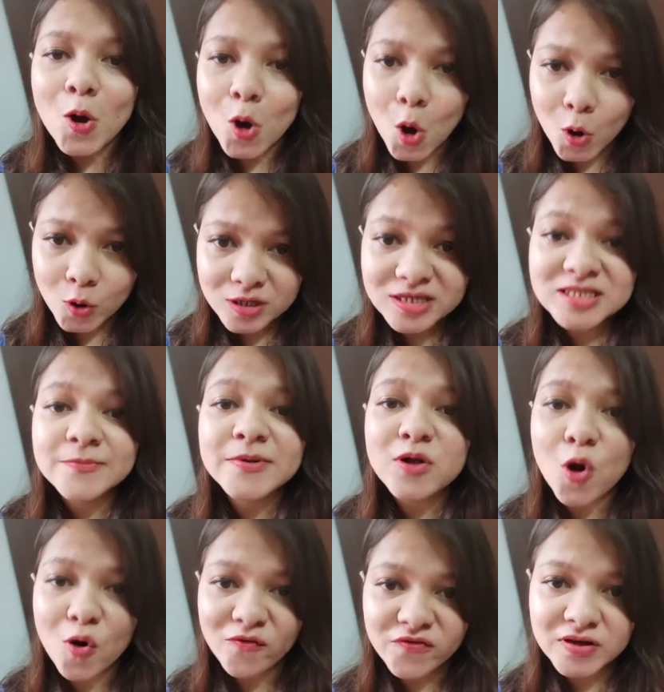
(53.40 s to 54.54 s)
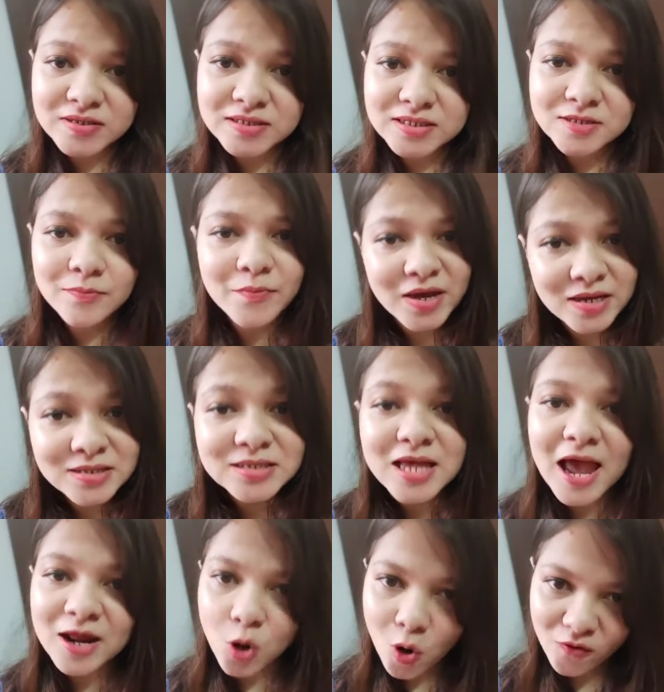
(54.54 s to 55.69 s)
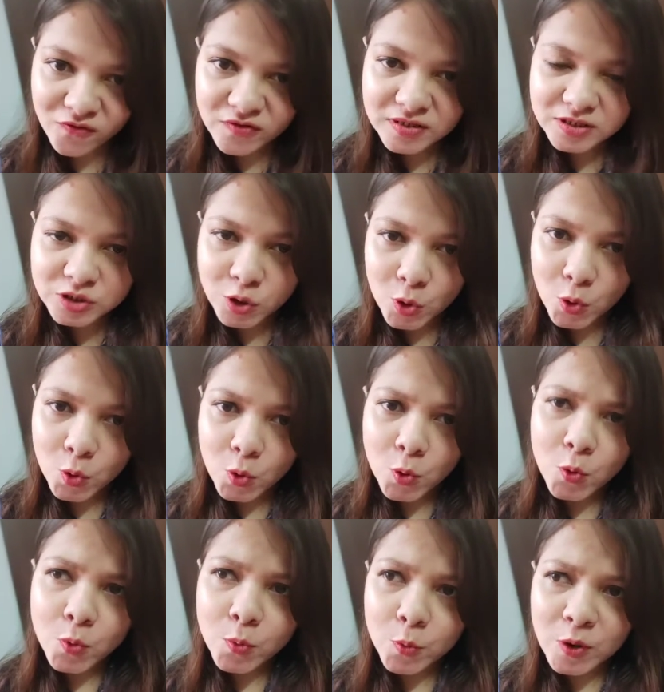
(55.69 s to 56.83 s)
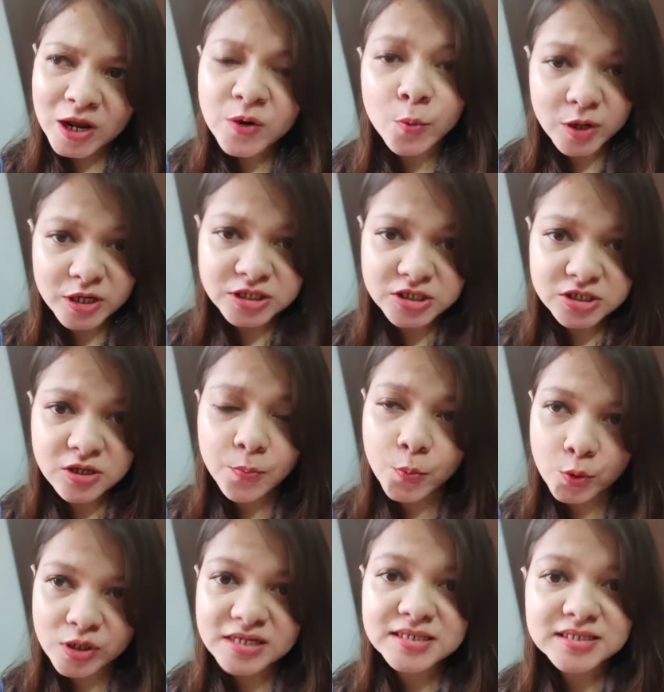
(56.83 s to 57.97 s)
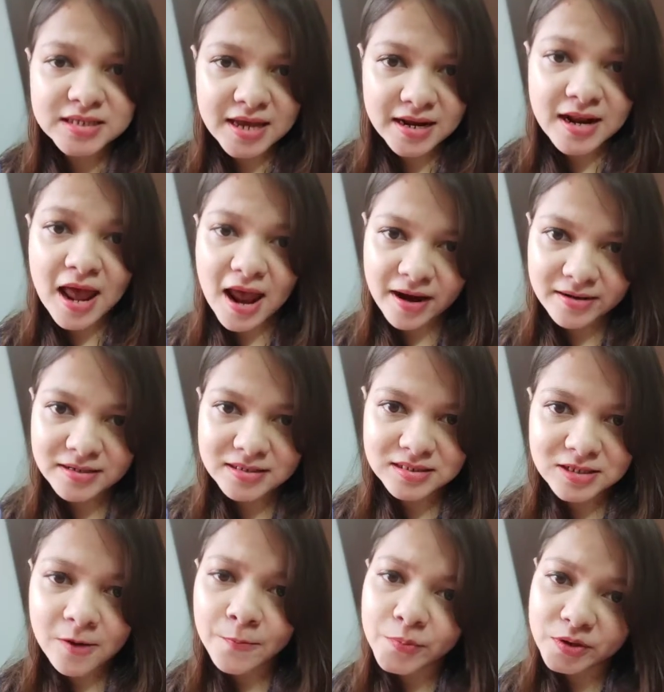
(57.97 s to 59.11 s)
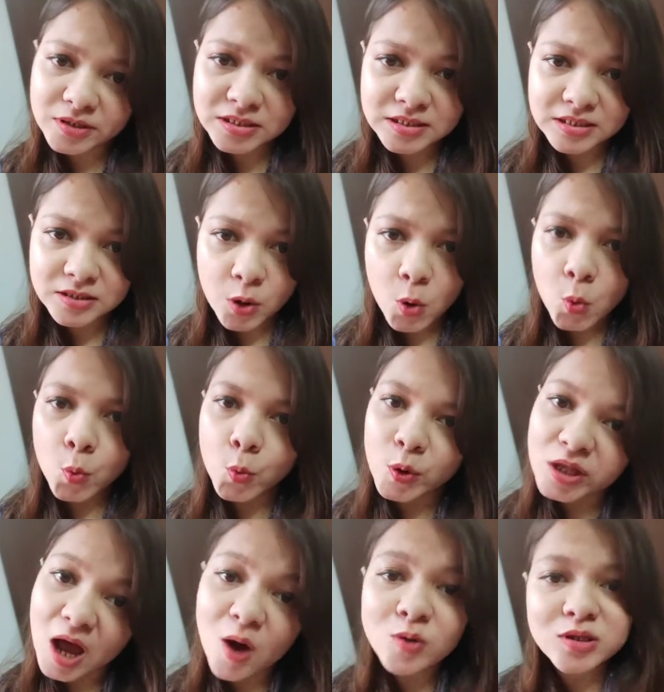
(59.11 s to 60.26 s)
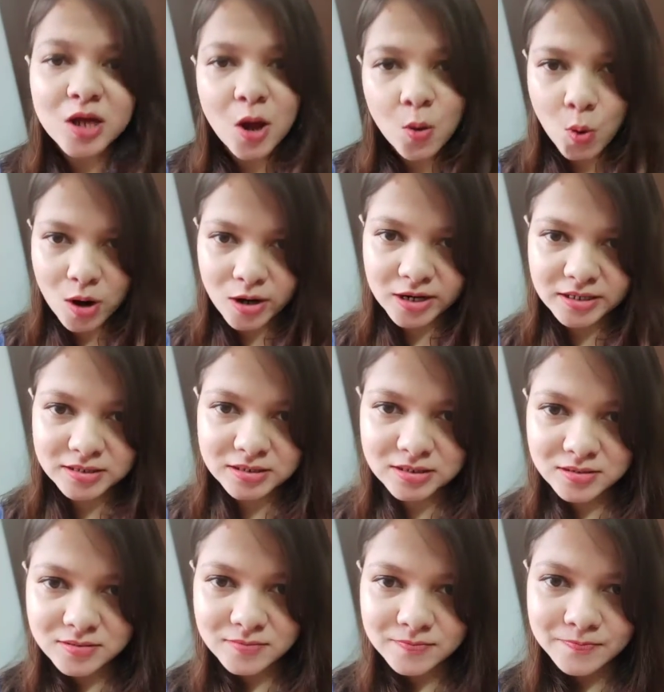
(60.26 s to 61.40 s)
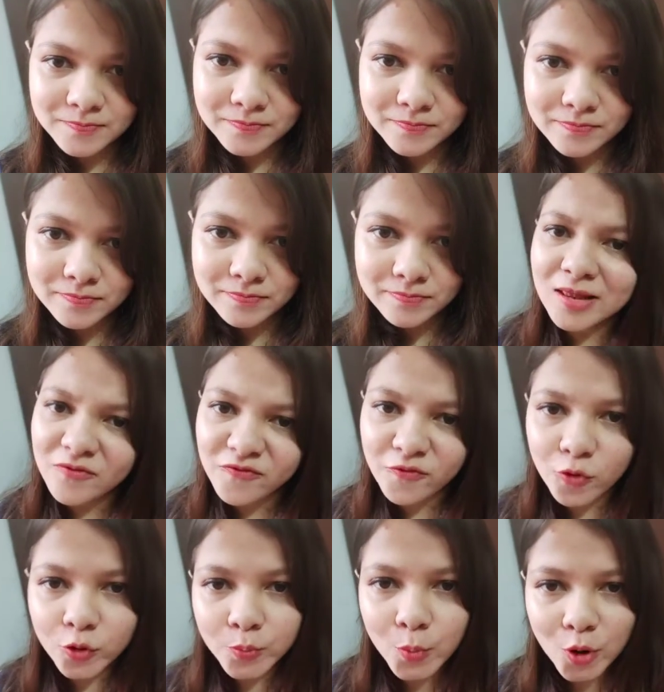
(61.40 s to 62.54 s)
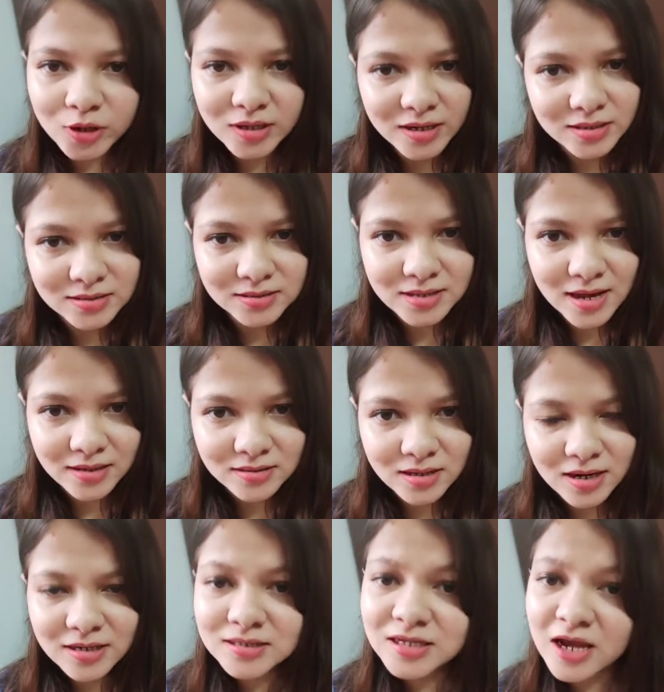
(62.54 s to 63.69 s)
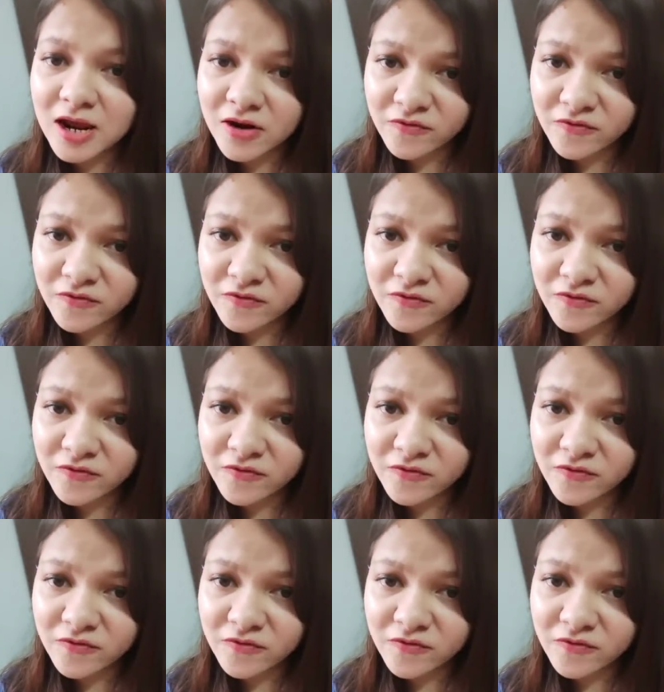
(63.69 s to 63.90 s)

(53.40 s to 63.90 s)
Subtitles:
Cognizable offense means an offense in which the police can arrest a person without a warrant. And the fourth point is that it is the